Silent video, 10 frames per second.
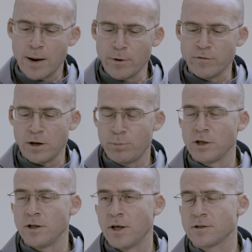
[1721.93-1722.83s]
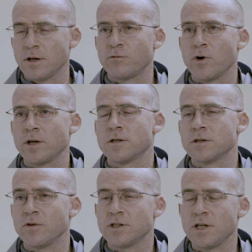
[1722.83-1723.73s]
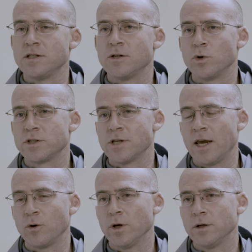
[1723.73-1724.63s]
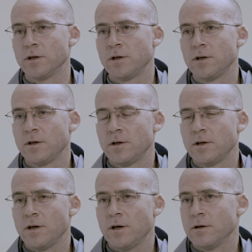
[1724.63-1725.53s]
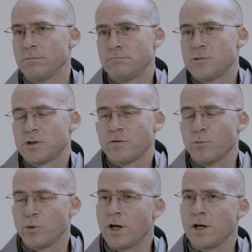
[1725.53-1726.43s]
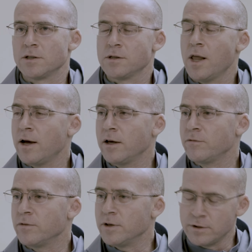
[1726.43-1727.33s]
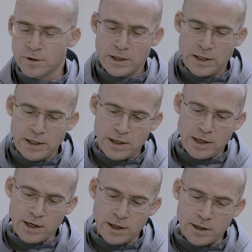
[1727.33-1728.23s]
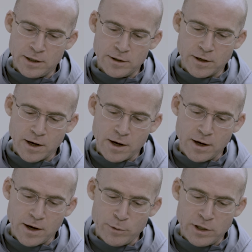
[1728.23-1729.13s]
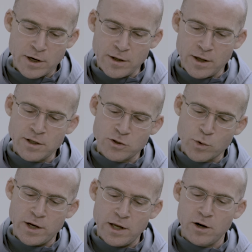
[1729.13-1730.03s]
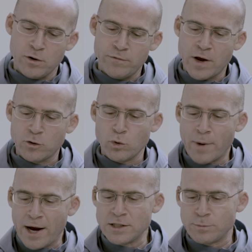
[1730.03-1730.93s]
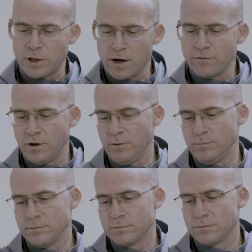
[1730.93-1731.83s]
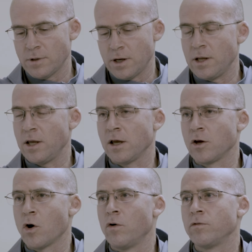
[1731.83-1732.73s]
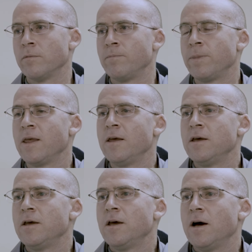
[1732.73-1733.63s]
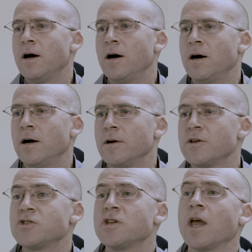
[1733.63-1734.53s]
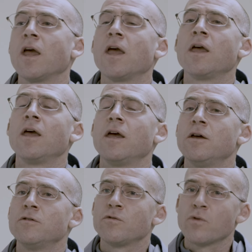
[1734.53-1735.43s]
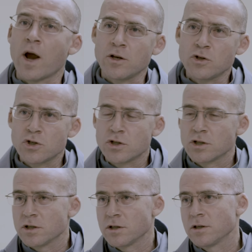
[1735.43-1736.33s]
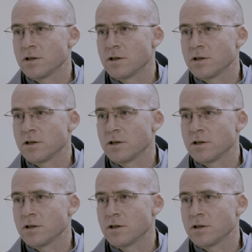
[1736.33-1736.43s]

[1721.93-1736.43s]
I'm of the opinion that St. Francis of Assisi was sanguine, um, just from reading his life. And uh, I mean, and, and, this right here, in fact, reminds me of him. And he can go from uh, singing in French,